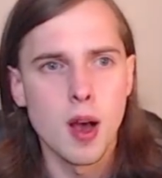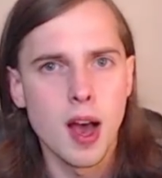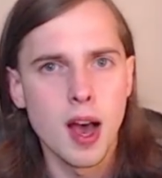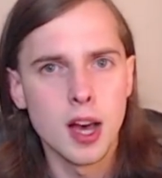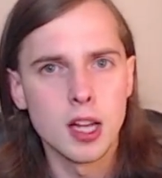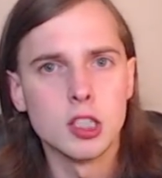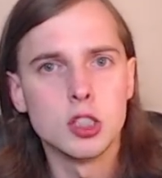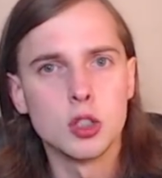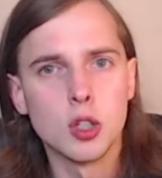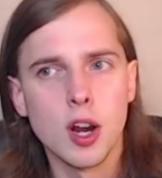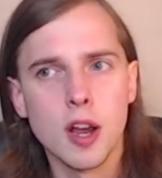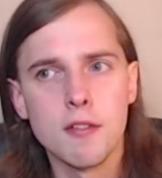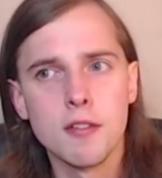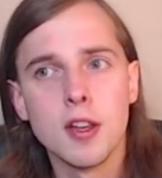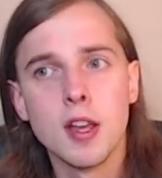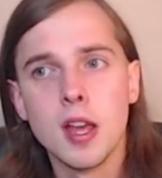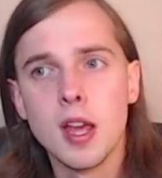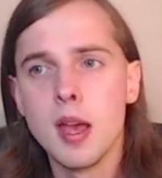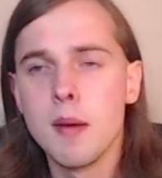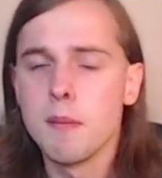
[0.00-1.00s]
hard
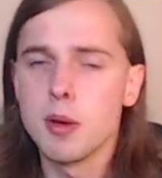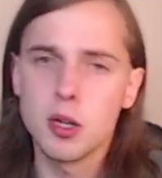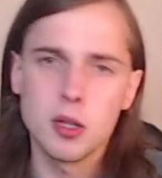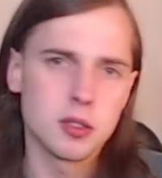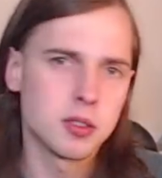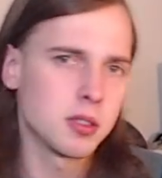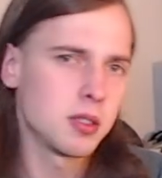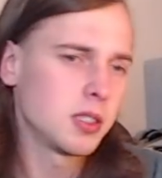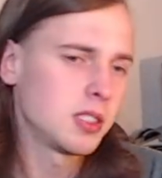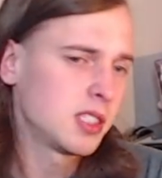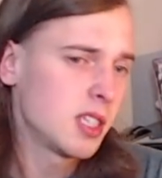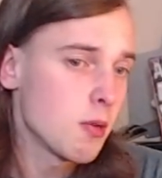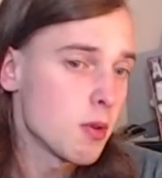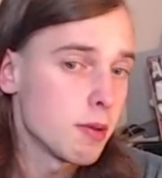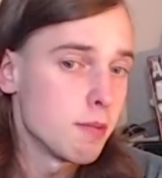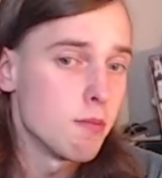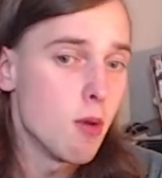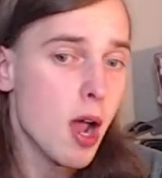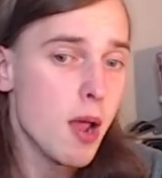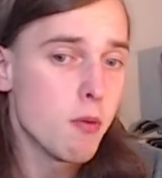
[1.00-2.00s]
drive because
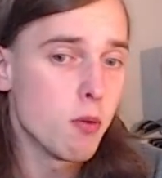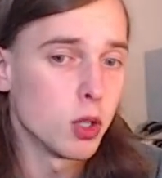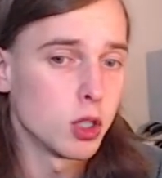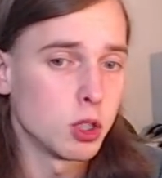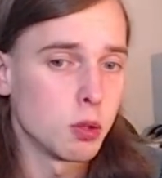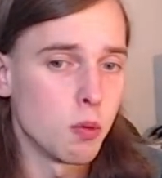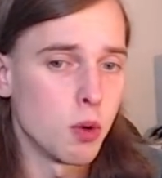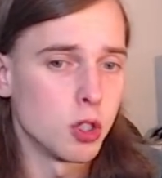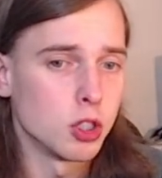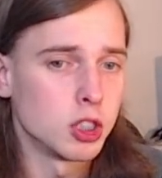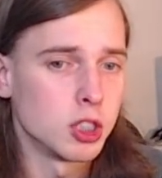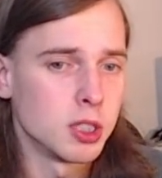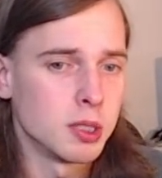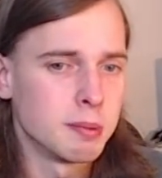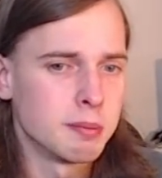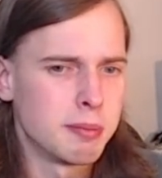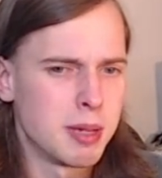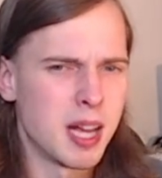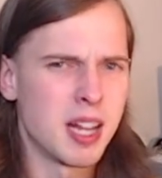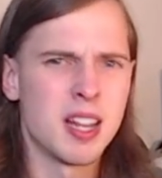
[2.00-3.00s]
someone might want to watch
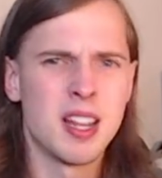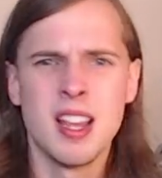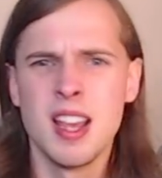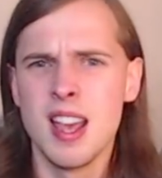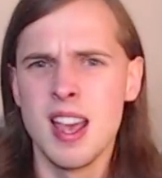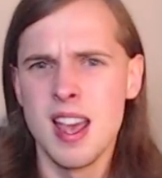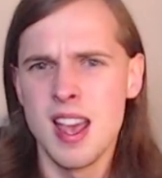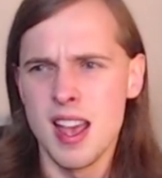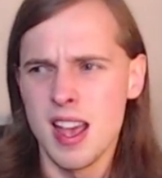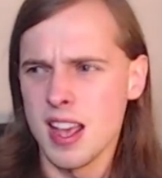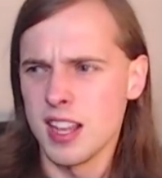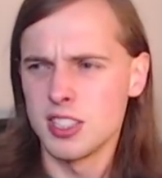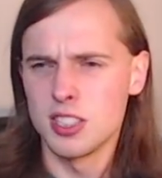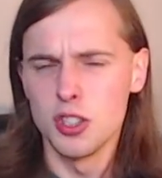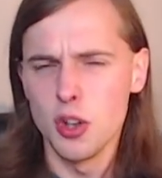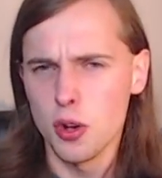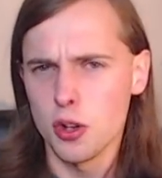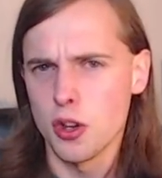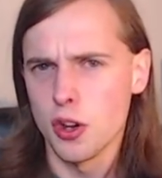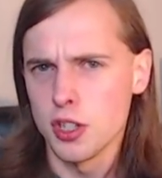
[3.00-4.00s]
it, but it's
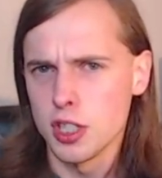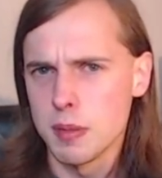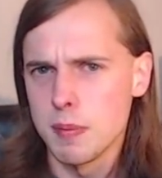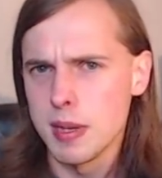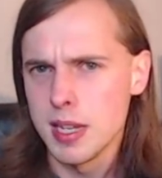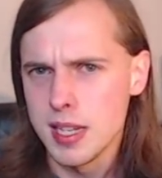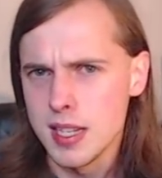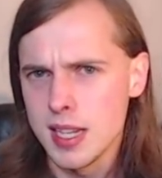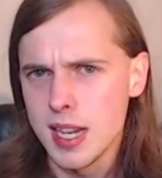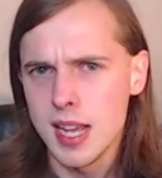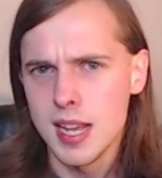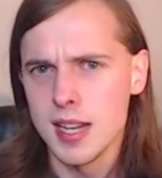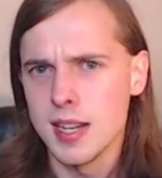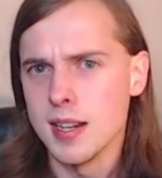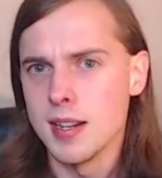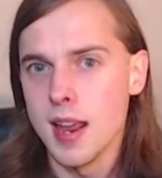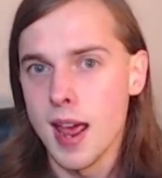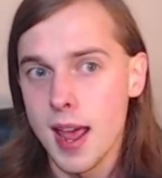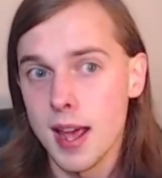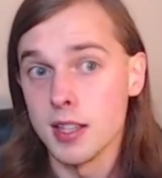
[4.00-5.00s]
not going to be
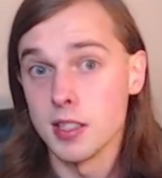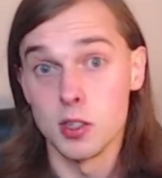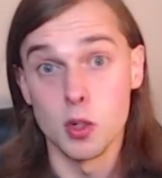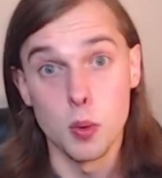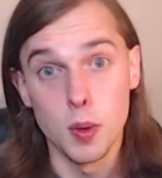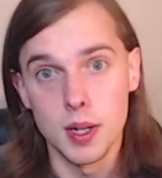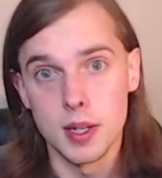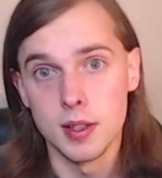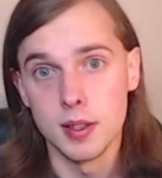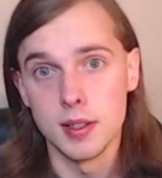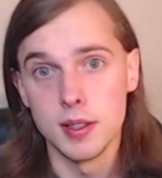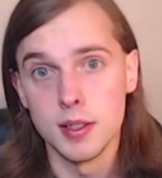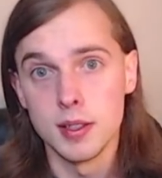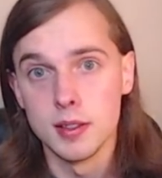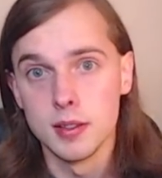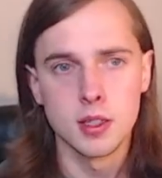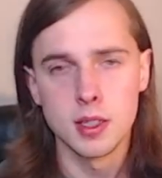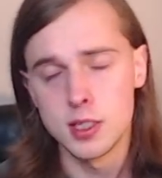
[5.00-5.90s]
needed as quickly.